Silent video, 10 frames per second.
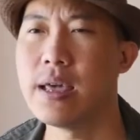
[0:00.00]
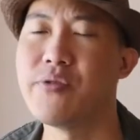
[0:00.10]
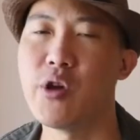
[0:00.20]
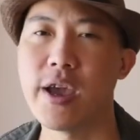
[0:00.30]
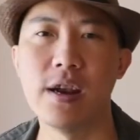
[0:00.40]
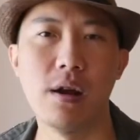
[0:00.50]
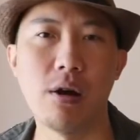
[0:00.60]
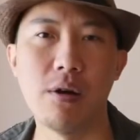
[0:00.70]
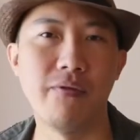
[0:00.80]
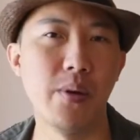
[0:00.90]
If you edit a
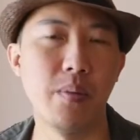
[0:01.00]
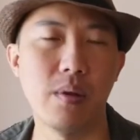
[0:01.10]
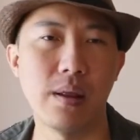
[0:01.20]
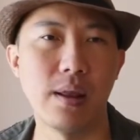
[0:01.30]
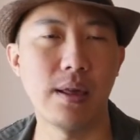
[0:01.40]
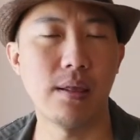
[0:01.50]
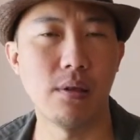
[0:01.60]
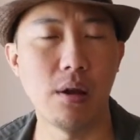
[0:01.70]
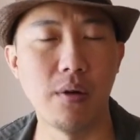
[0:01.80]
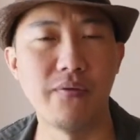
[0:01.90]
lot of lot of